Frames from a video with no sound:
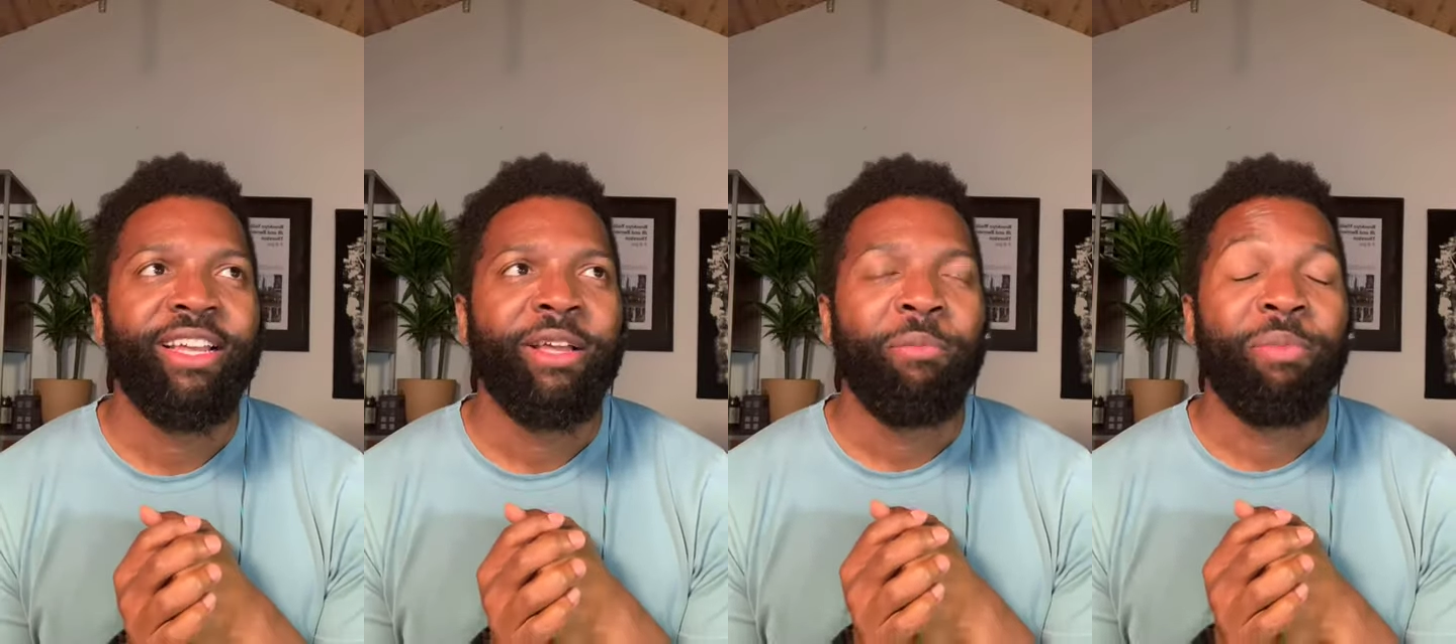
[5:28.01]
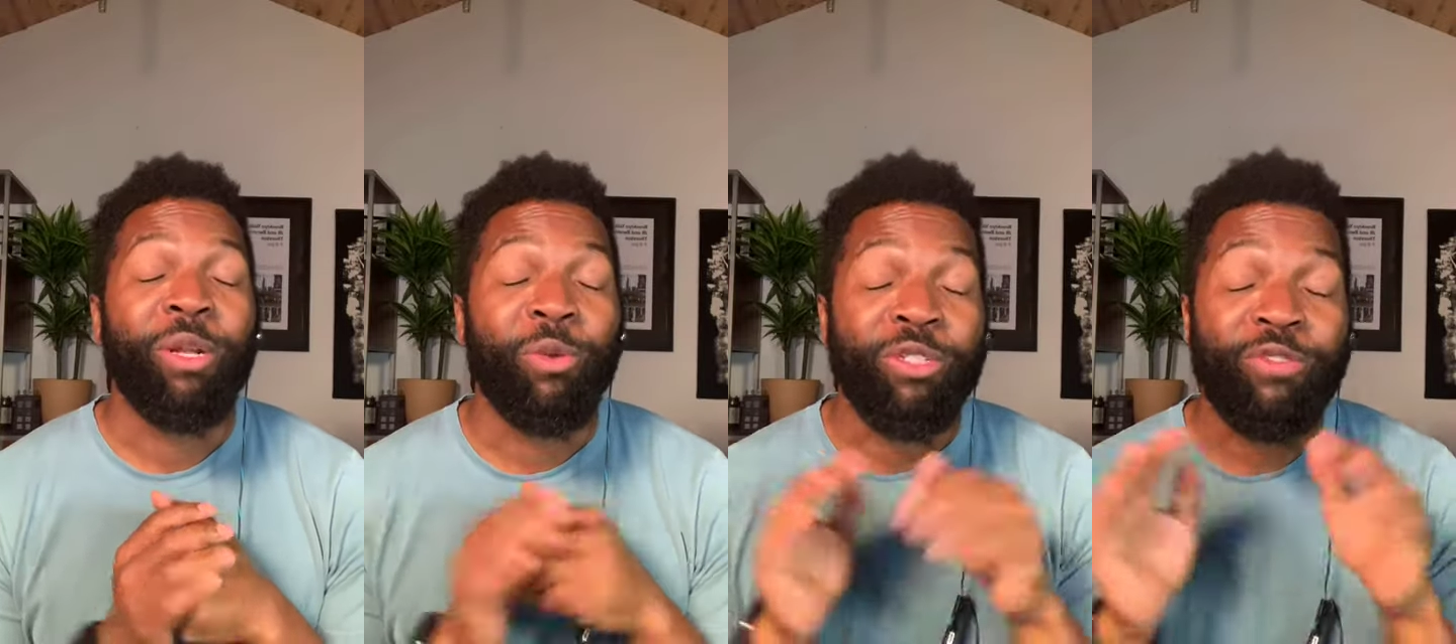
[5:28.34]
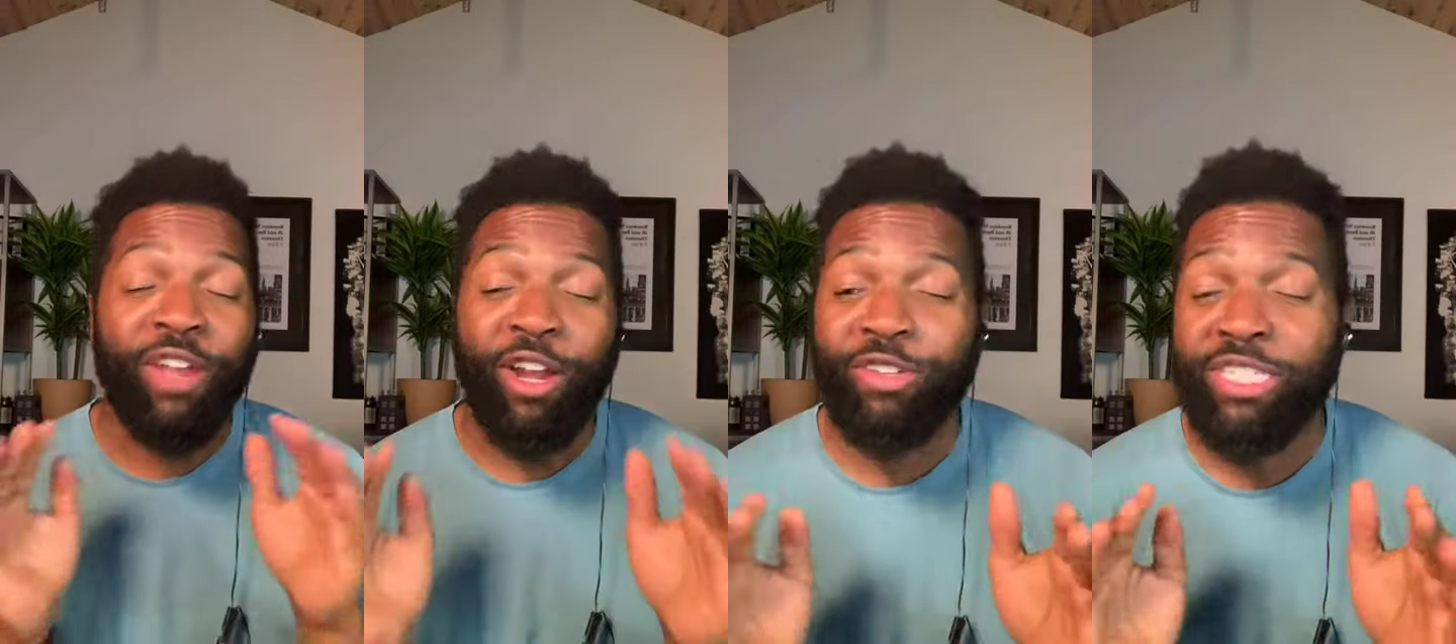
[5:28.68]
But it was
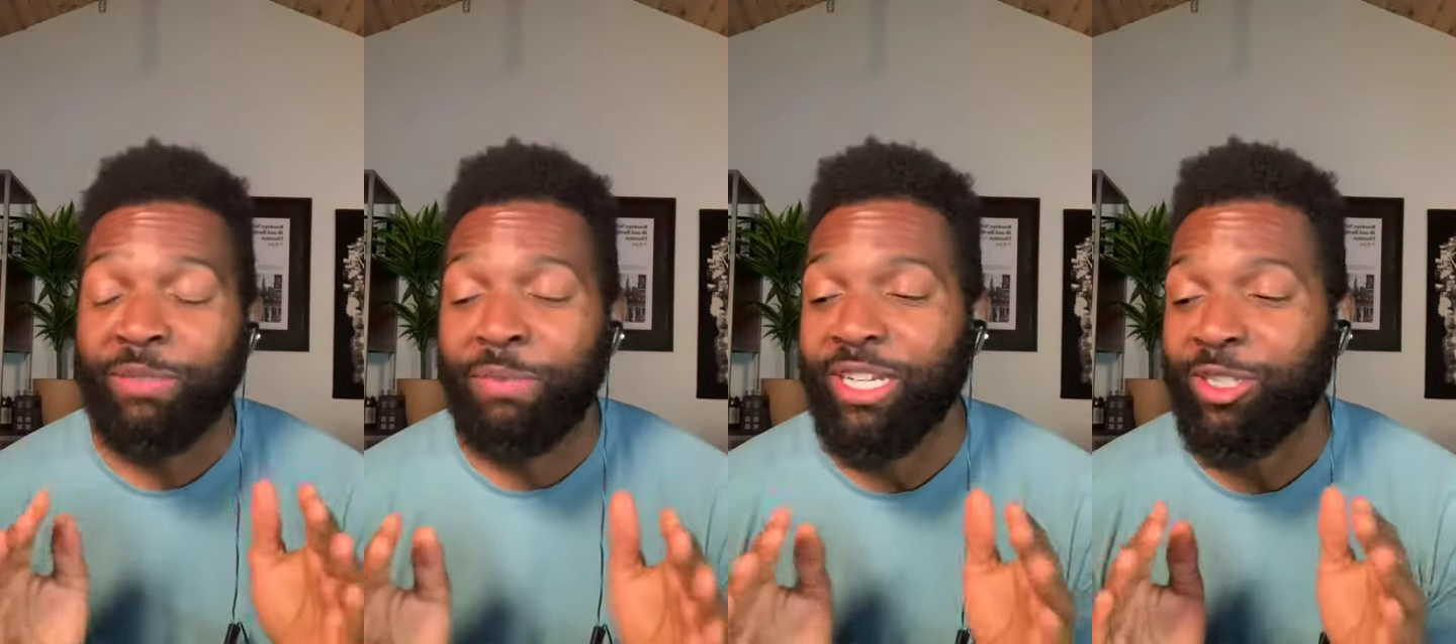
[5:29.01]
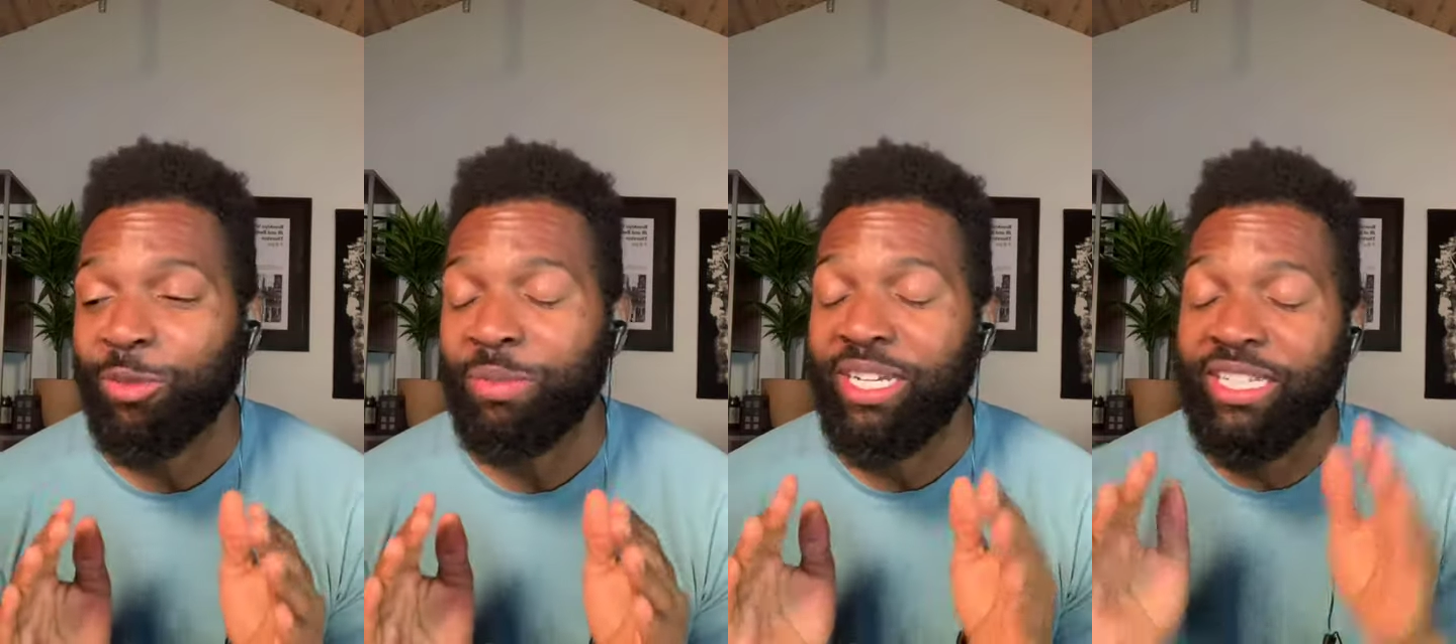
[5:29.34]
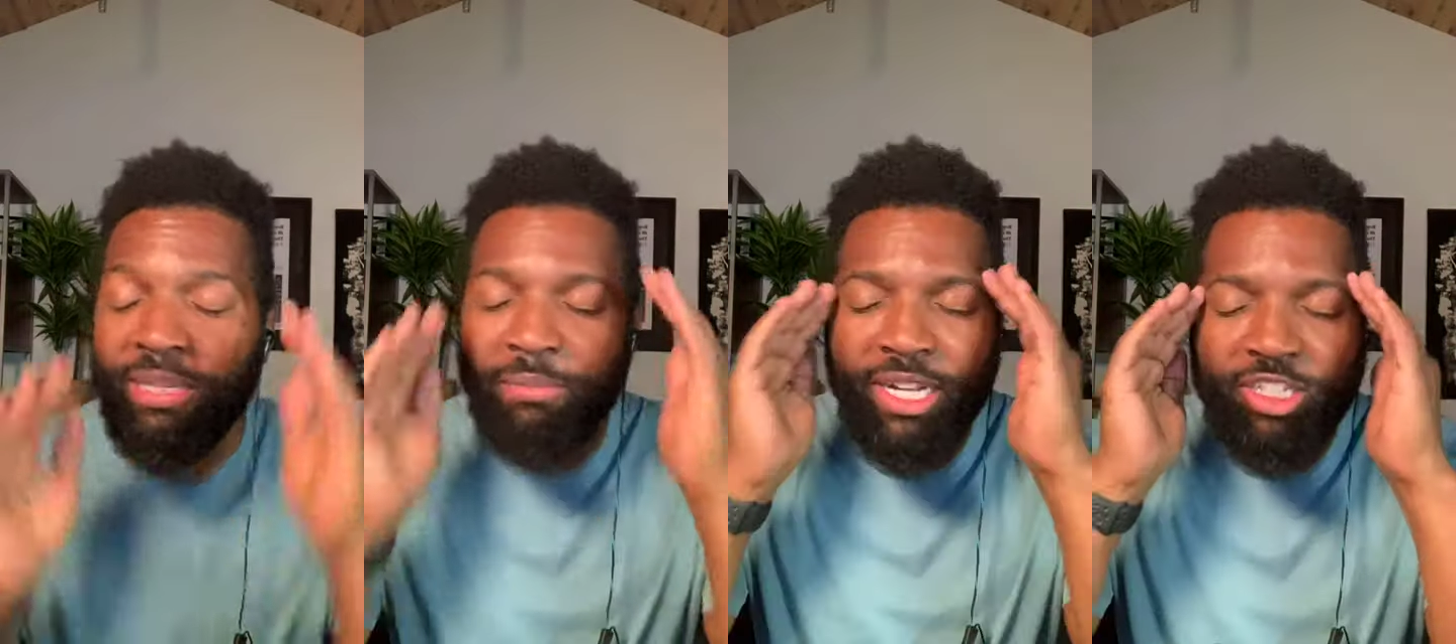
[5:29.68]
very special because in
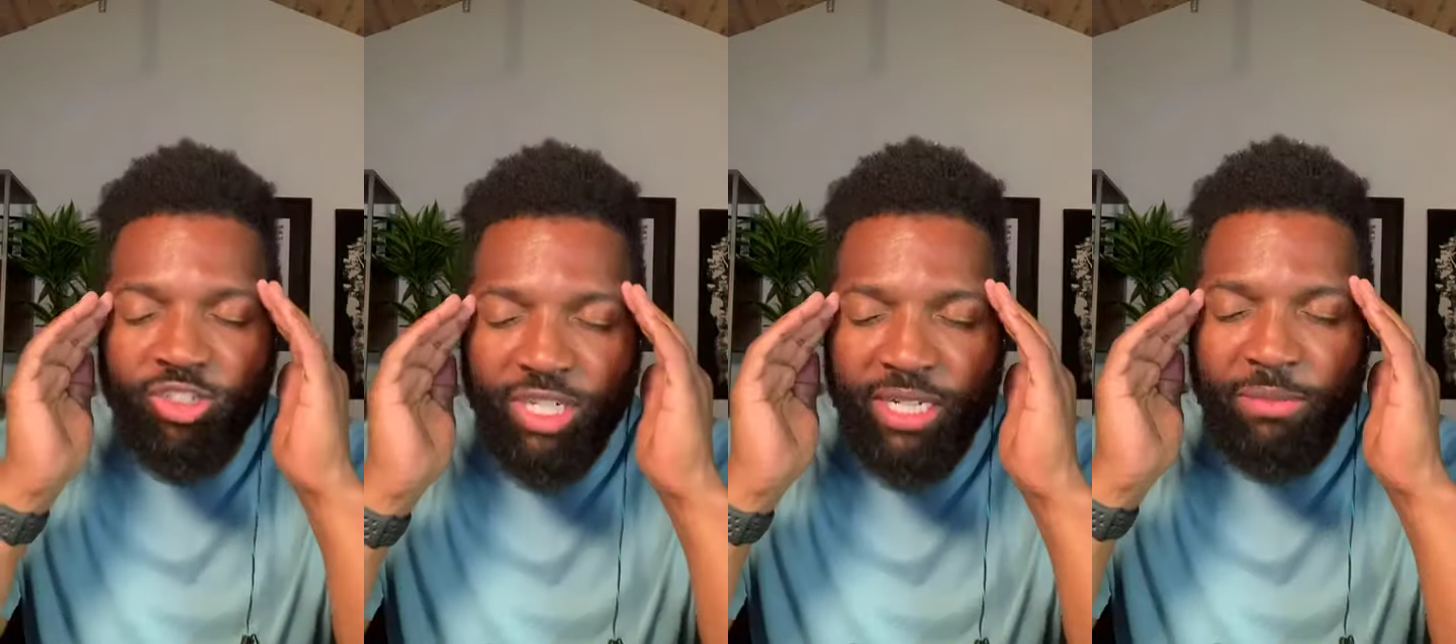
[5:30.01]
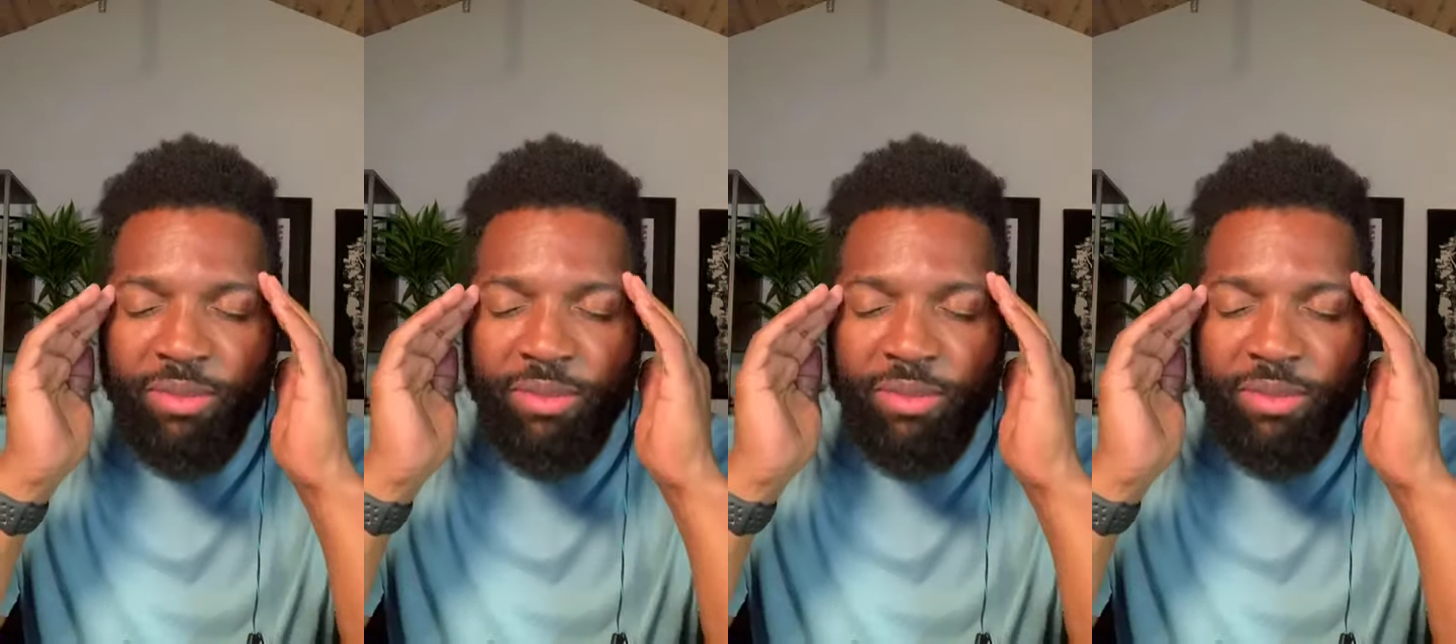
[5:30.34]
my dream,